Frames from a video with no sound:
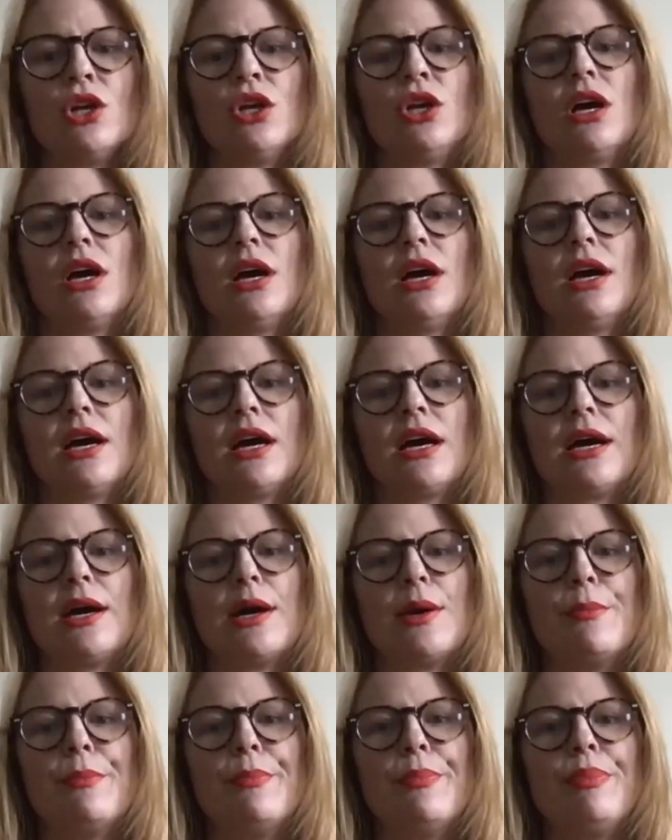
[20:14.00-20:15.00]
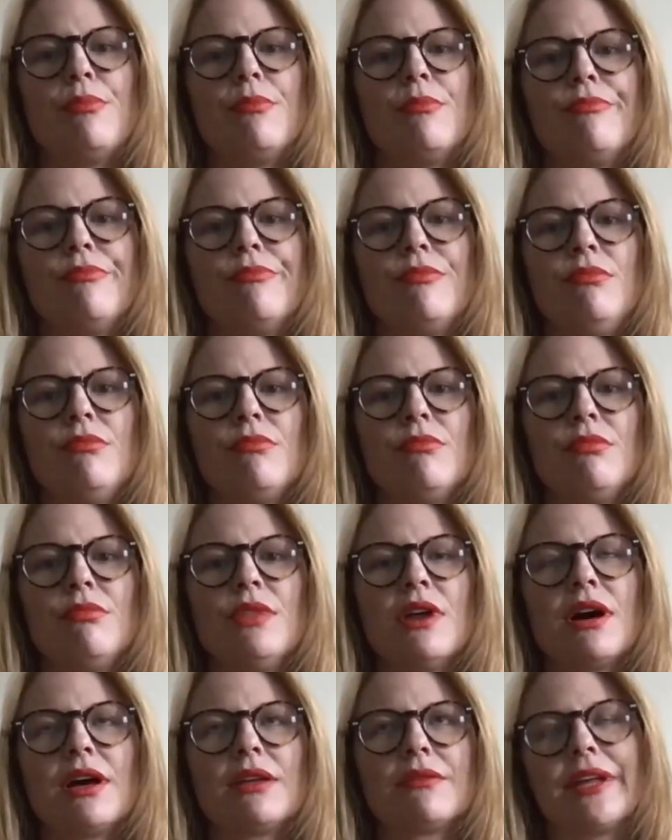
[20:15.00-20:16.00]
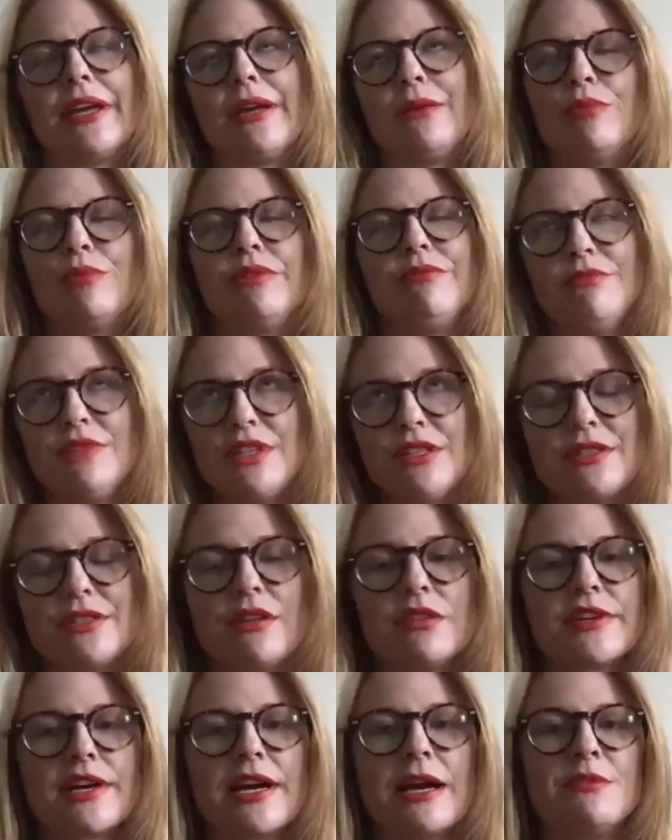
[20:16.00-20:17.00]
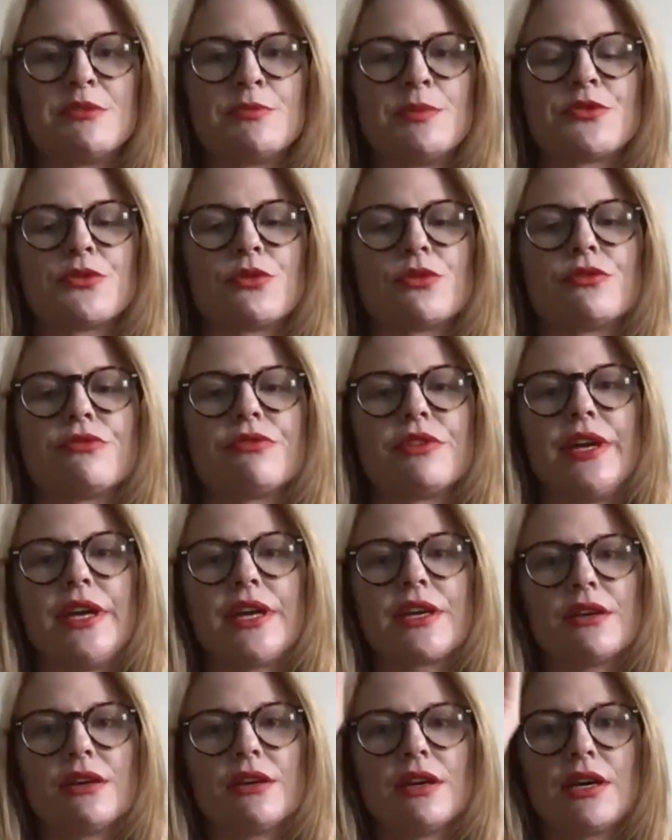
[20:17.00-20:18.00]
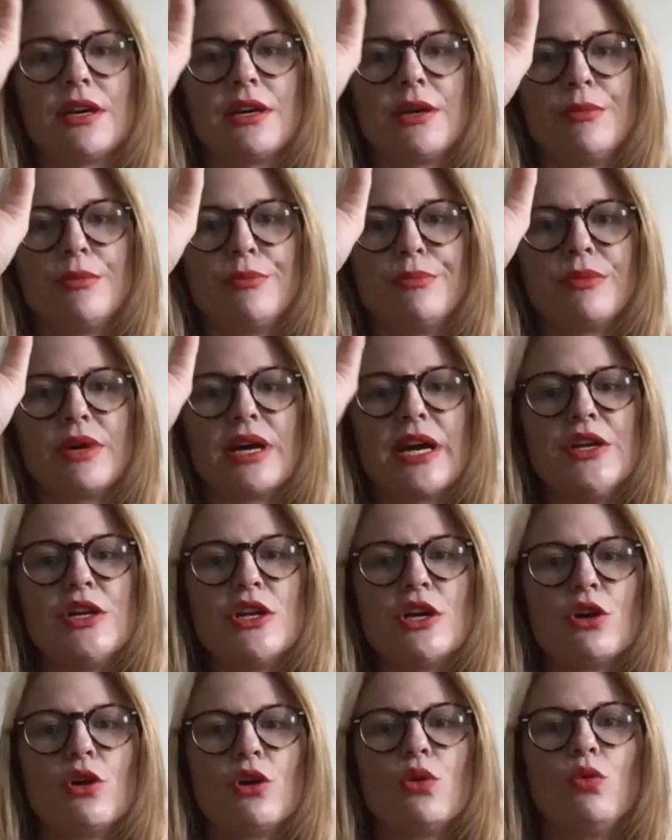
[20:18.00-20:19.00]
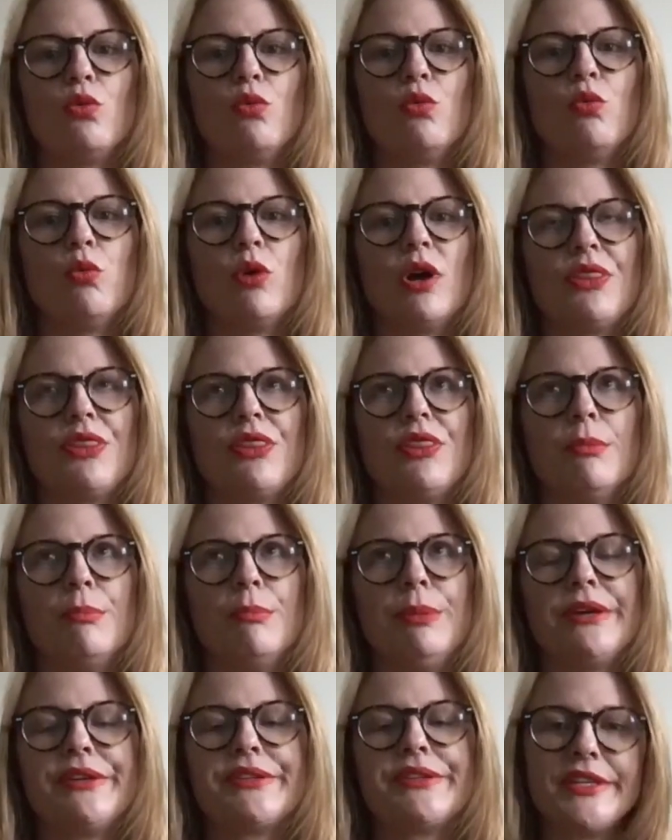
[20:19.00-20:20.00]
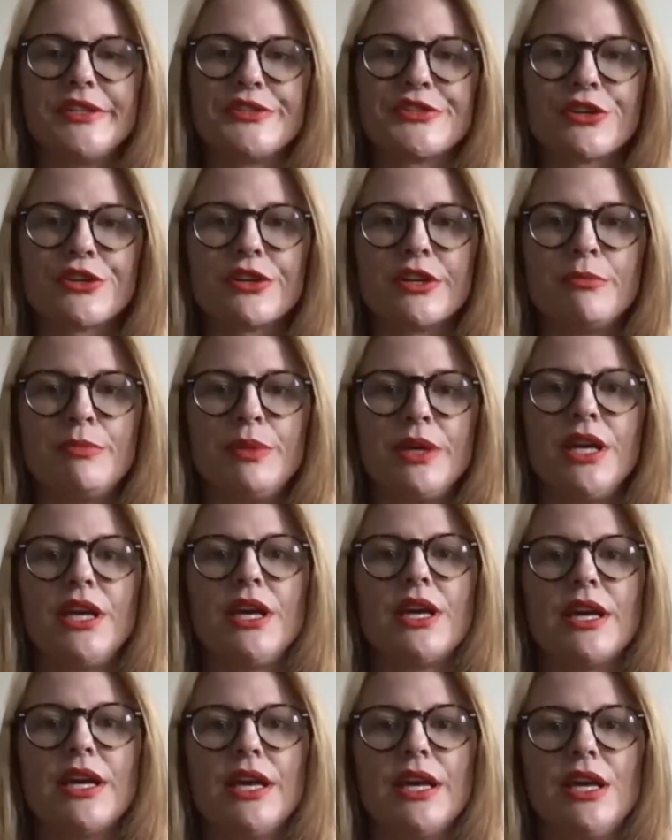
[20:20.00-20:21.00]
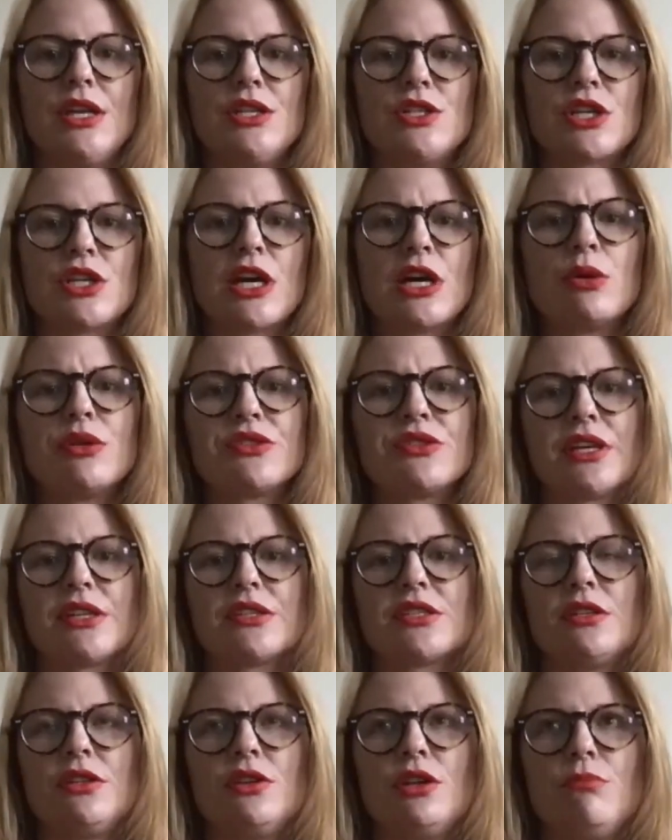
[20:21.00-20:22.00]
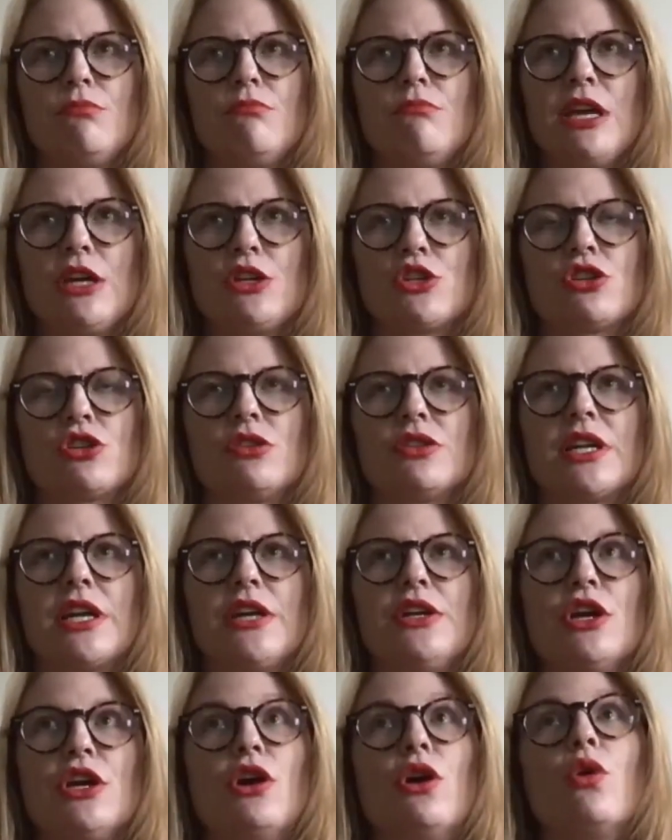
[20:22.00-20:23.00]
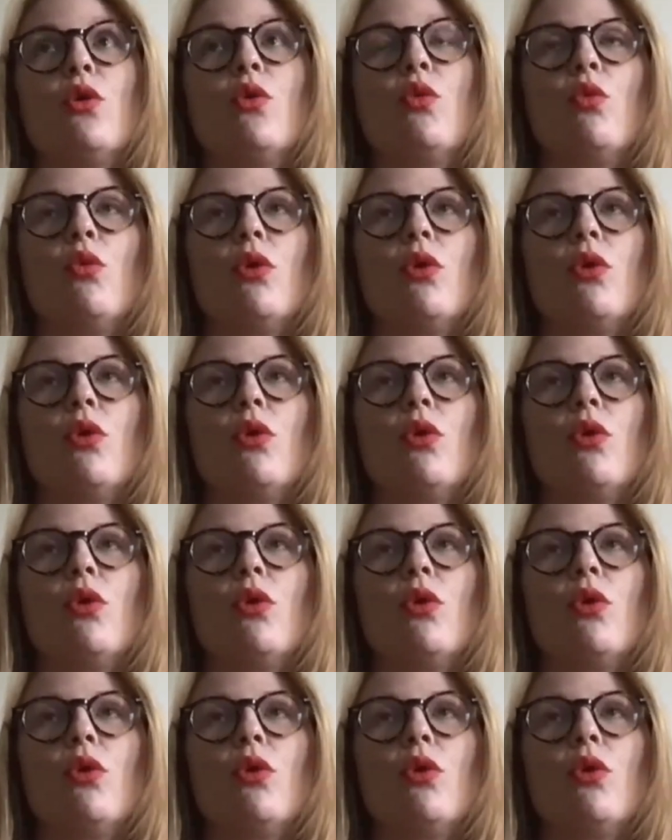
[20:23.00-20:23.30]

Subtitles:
Mm-hmm. Not like the detailed times, but sort of like, I know what the big scenes are going to be. And I always like to make sure that I know